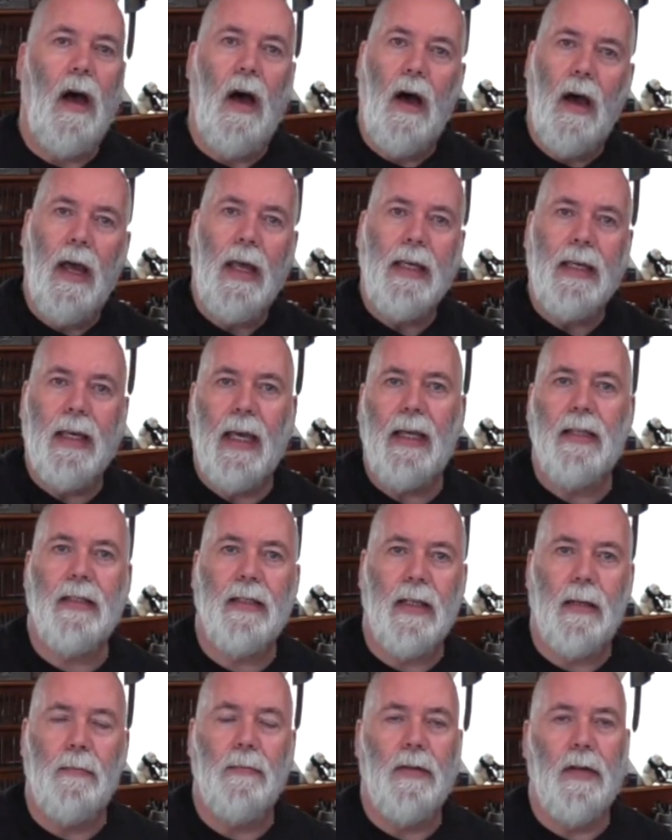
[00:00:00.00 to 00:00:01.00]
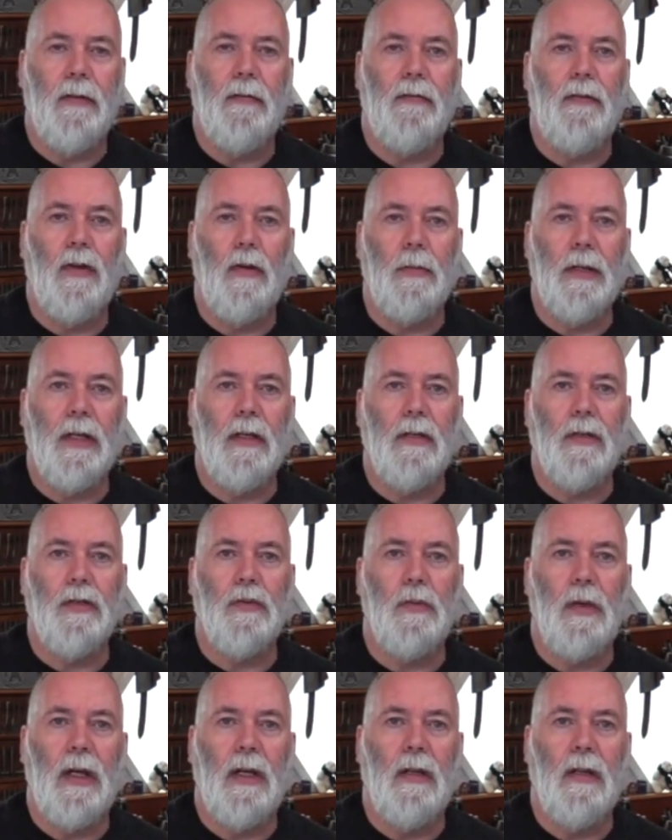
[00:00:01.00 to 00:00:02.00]
I get something from it as
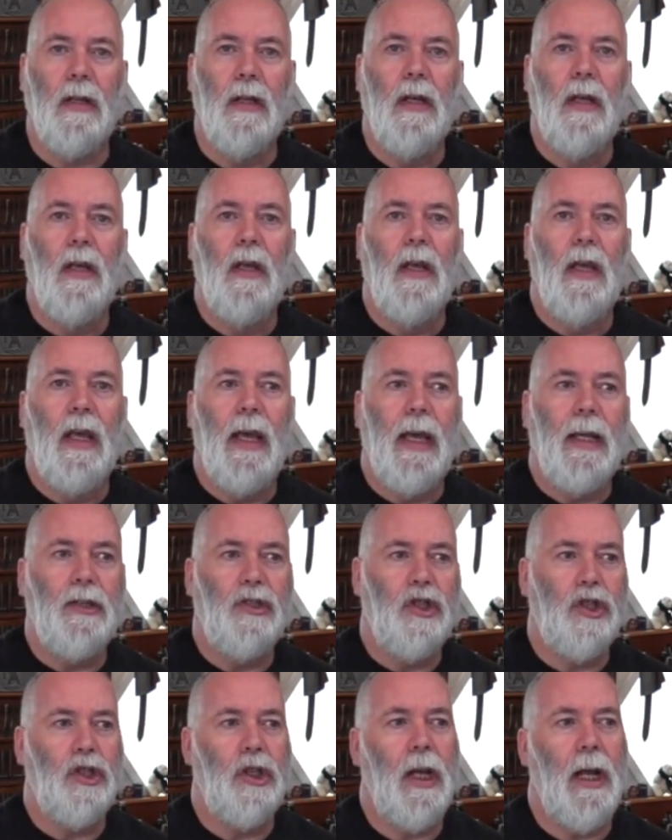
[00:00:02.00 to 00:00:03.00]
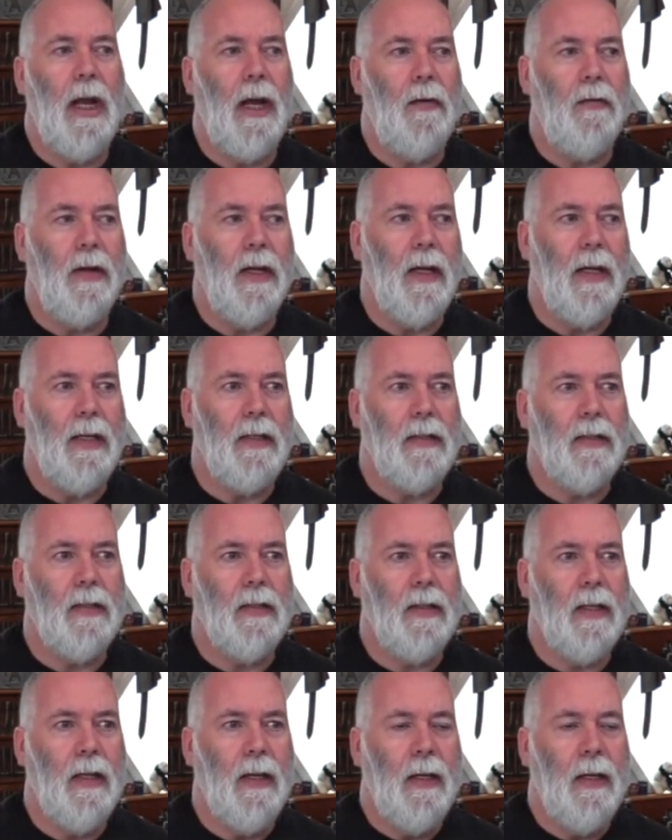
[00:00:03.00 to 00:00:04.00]
well. It's sharing, it's